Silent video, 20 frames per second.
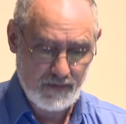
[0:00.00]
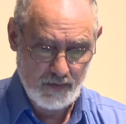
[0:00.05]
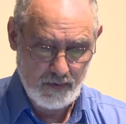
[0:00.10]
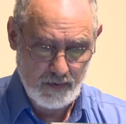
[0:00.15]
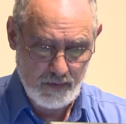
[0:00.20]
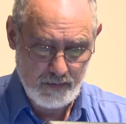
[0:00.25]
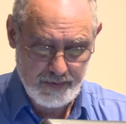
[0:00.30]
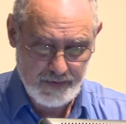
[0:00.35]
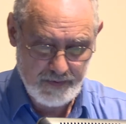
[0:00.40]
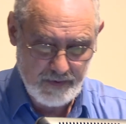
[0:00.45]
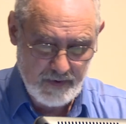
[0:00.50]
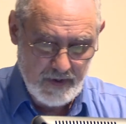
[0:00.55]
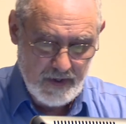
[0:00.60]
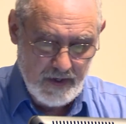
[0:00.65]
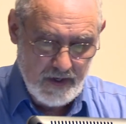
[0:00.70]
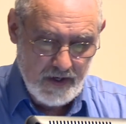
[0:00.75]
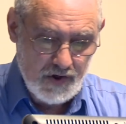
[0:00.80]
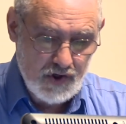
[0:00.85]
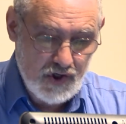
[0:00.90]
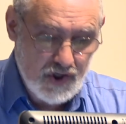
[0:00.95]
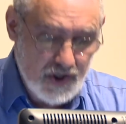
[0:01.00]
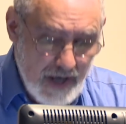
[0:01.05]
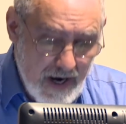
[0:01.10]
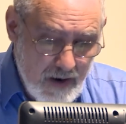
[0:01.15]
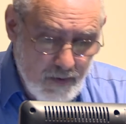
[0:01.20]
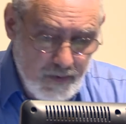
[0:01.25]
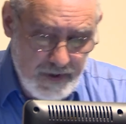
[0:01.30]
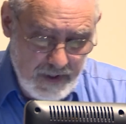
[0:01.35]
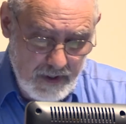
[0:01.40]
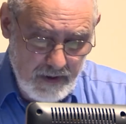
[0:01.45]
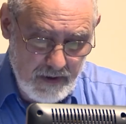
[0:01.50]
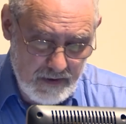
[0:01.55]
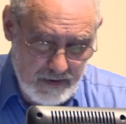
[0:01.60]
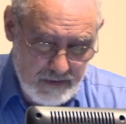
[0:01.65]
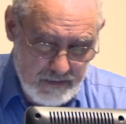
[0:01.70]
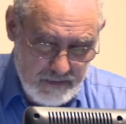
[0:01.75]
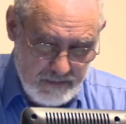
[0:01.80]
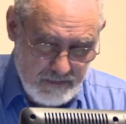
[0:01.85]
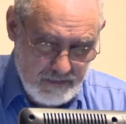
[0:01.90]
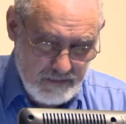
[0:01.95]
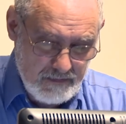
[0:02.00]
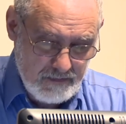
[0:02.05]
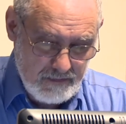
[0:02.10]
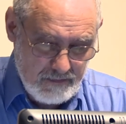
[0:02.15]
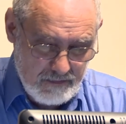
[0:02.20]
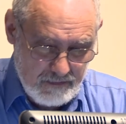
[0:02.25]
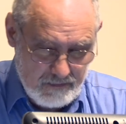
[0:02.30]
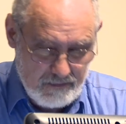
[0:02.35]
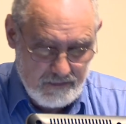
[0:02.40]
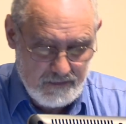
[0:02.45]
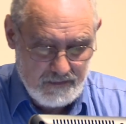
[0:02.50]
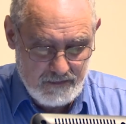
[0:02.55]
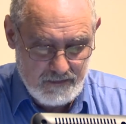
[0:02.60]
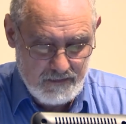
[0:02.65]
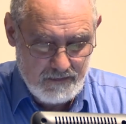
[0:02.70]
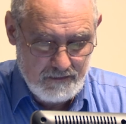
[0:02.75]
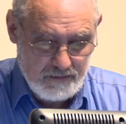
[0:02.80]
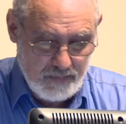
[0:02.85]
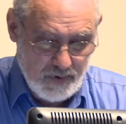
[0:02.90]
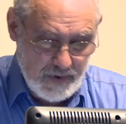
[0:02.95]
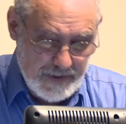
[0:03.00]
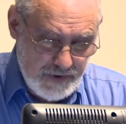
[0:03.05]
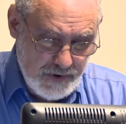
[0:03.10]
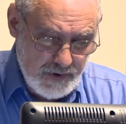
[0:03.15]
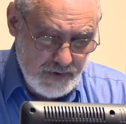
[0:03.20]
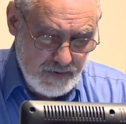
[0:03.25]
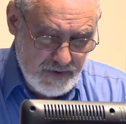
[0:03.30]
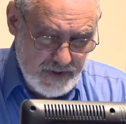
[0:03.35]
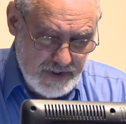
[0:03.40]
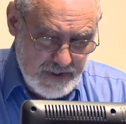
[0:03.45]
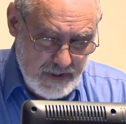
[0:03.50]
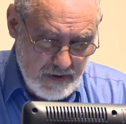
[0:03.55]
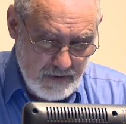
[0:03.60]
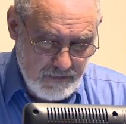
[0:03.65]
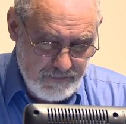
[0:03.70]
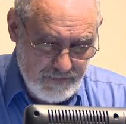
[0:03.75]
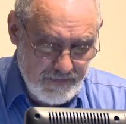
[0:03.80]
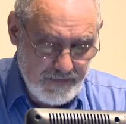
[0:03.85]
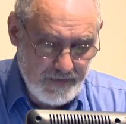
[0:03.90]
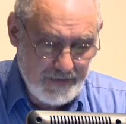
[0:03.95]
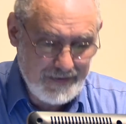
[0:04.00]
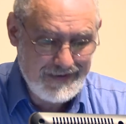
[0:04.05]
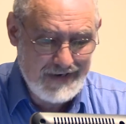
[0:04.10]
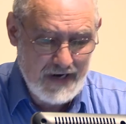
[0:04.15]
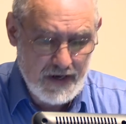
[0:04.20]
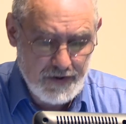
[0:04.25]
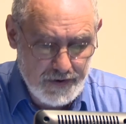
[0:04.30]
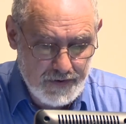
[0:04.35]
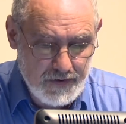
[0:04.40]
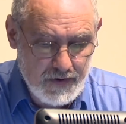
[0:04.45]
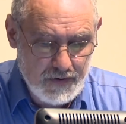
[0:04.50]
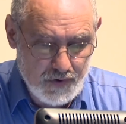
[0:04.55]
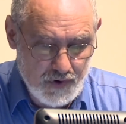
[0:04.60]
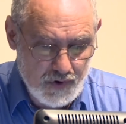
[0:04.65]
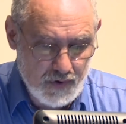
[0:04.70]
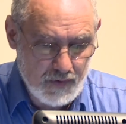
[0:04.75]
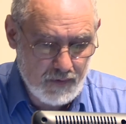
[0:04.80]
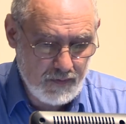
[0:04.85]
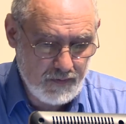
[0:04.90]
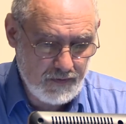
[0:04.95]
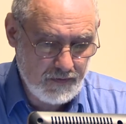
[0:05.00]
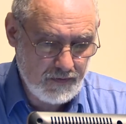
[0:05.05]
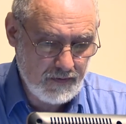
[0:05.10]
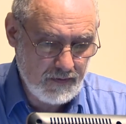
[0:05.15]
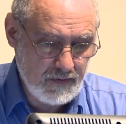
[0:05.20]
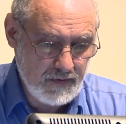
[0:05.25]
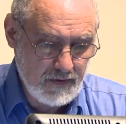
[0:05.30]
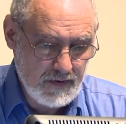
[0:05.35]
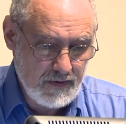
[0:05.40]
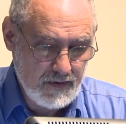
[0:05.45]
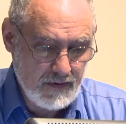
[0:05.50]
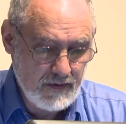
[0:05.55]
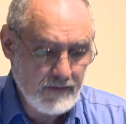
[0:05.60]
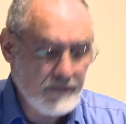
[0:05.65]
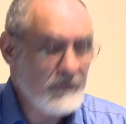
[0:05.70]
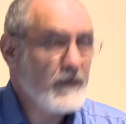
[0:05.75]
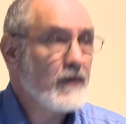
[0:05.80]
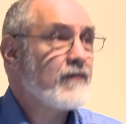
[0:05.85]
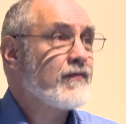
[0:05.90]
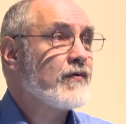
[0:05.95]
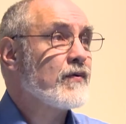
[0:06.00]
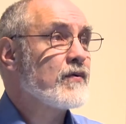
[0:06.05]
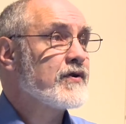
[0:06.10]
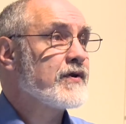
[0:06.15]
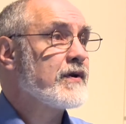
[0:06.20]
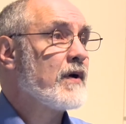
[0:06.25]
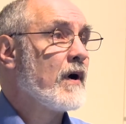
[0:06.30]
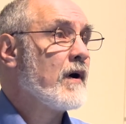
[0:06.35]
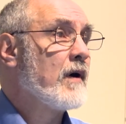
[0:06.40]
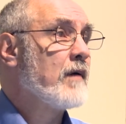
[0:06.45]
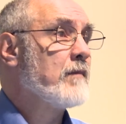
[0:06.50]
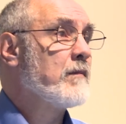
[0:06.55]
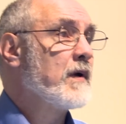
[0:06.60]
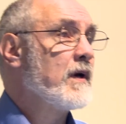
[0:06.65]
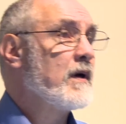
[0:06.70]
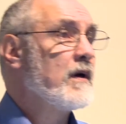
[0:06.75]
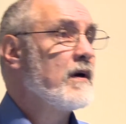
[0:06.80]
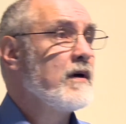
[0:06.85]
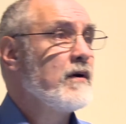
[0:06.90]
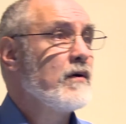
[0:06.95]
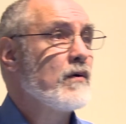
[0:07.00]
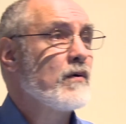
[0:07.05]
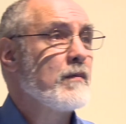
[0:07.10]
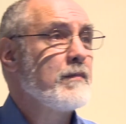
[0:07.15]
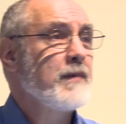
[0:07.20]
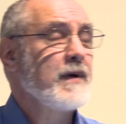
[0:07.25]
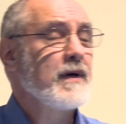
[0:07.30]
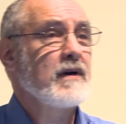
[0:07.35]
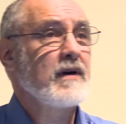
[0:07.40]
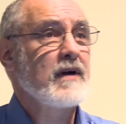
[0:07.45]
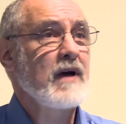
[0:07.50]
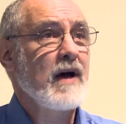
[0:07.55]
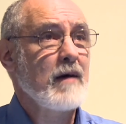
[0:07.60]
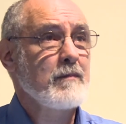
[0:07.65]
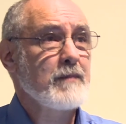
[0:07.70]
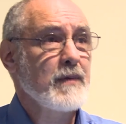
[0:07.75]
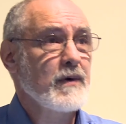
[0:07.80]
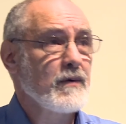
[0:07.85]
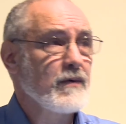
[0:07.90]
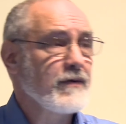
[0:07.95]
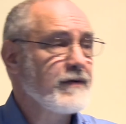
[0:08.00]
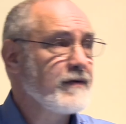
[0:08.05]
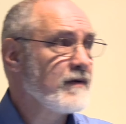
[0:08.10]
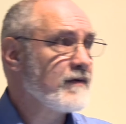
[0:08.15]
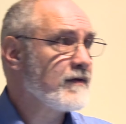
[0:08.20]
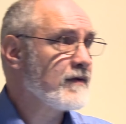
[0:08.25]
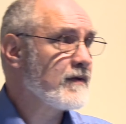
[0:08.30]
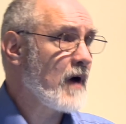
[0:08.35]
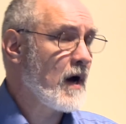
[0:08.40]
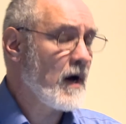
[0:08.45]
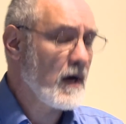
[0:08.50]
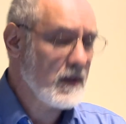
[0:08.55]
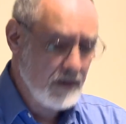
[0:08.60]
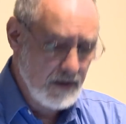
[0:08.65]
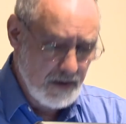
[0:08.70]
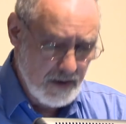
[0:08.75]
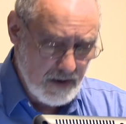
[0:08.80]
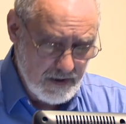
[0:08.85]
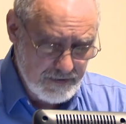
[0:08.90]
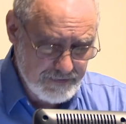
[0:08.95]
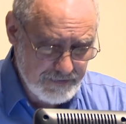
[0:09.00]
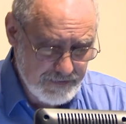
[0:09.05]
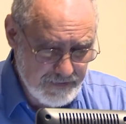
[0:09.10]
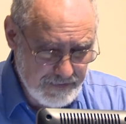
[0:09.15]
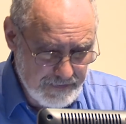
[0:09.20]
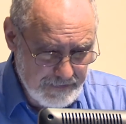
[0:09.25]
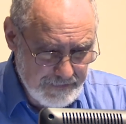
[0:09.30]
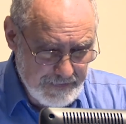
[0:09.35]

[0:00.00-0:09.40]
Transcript: group, shouting, brace yourself, death to Jews, for the first time in a European capital since the Holocaust.